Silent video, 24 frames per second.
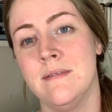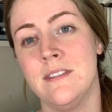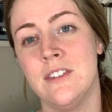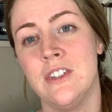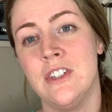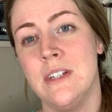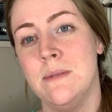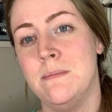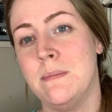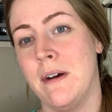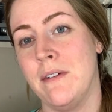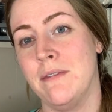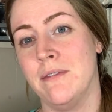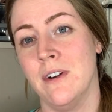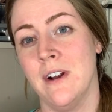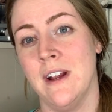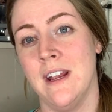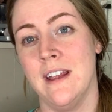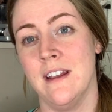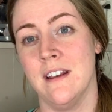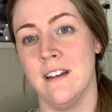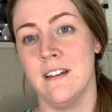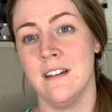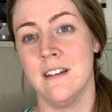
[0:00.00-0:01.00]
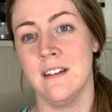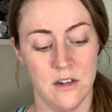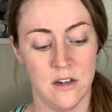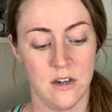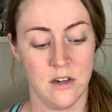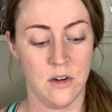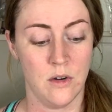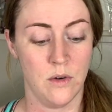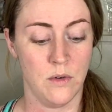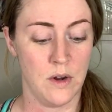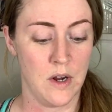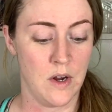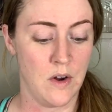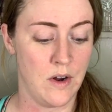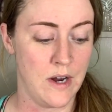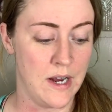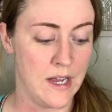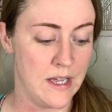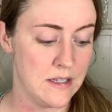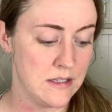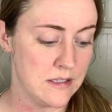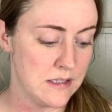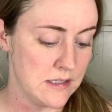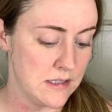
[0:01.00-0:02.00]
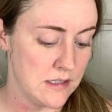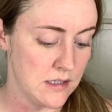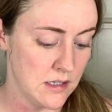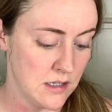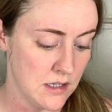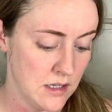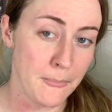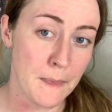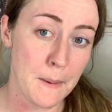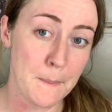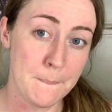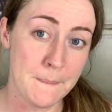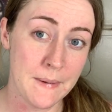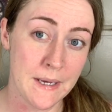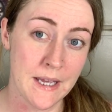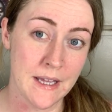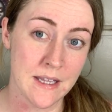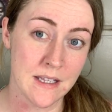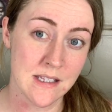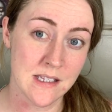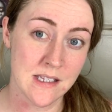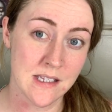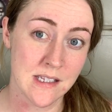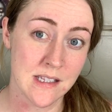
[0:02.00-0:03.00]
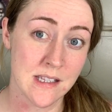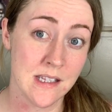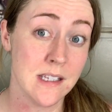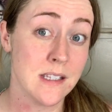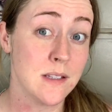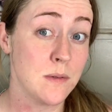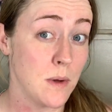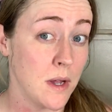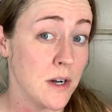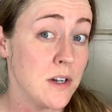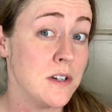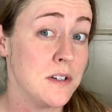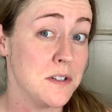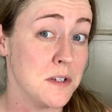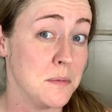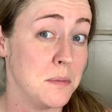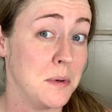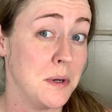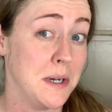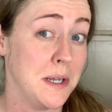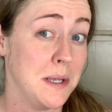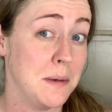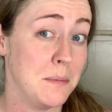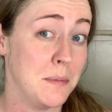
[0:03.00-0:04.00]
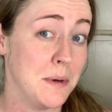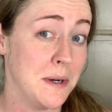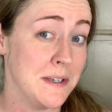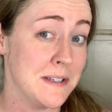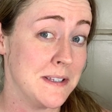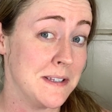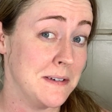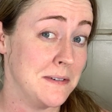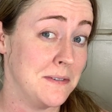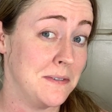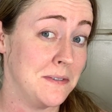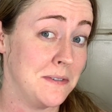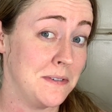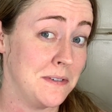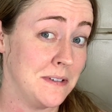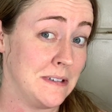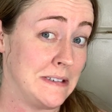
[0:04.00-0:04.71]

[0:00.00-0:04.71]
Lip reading: She's my friend. No regrets. But the swatches are pretty impressive.